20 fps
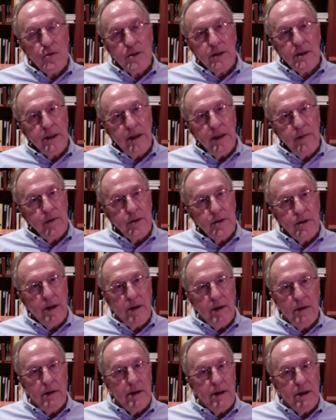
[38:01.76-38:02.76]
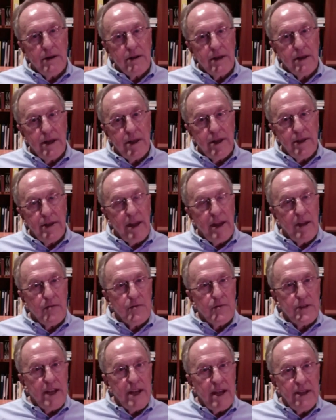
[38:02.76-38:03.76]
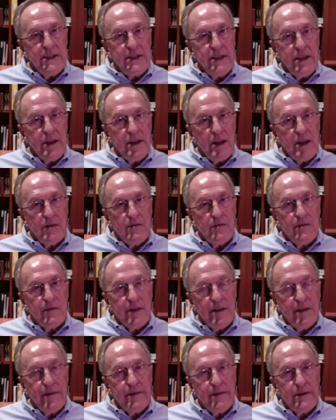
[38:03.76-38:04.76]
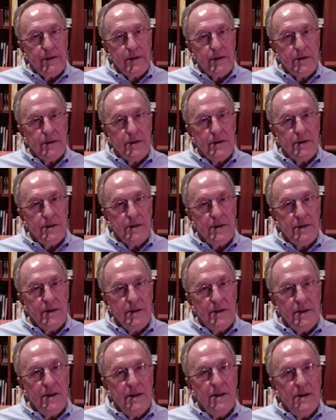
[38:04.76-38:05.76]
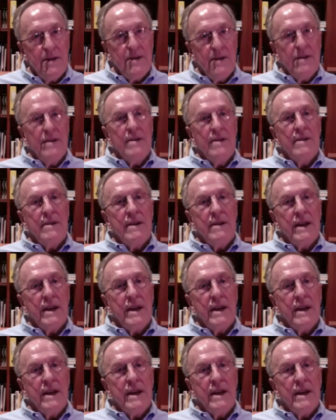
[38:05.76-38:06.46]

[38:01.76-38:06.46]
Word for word: temperature uh, the other day it was 18 off Clifton. And